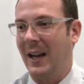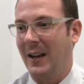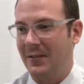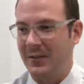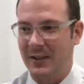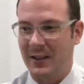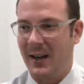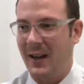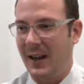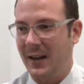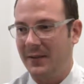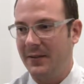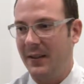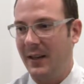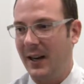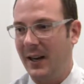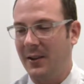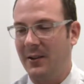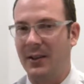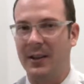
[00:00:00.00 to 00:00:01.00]
after half
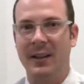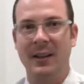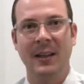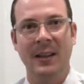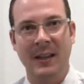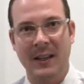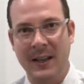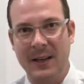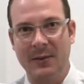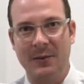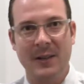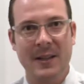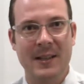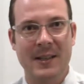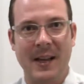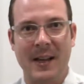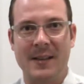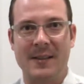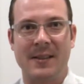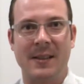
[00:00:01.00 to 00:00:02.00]
an hour, he
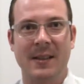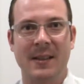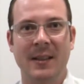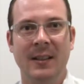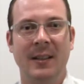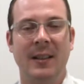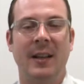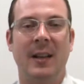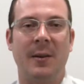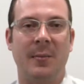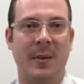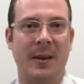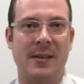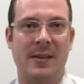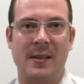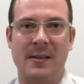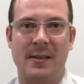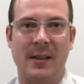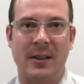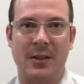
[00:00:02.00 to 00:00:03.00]
retested, and my
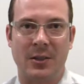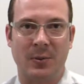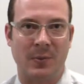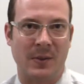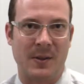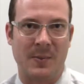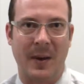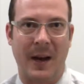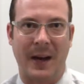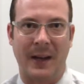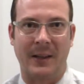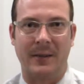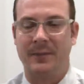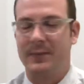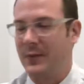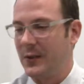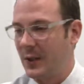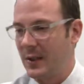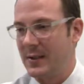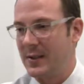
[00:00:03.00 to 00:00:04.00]
sensation was back.
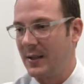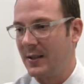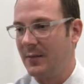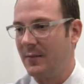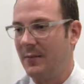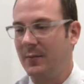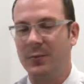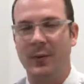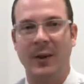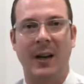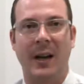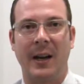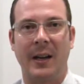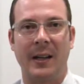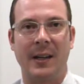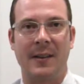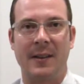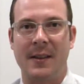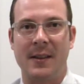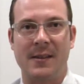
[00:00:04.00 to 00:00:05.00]
So I said, "We got to
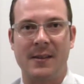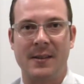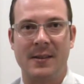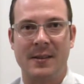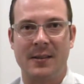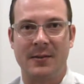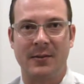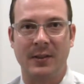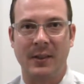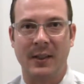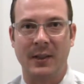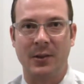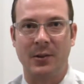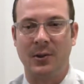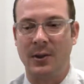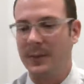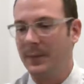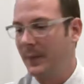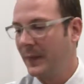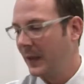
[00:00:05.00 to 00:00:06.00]
get this. This is really
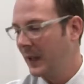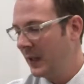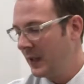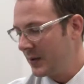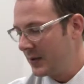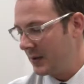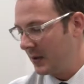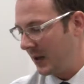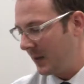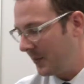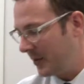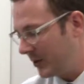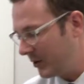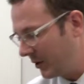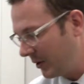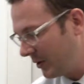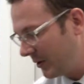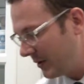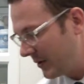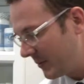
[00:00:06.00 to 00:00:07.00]
cool." So let me
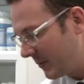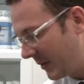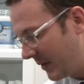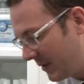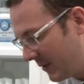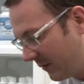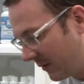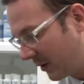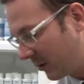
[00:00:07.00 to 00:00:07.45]
show you this piece of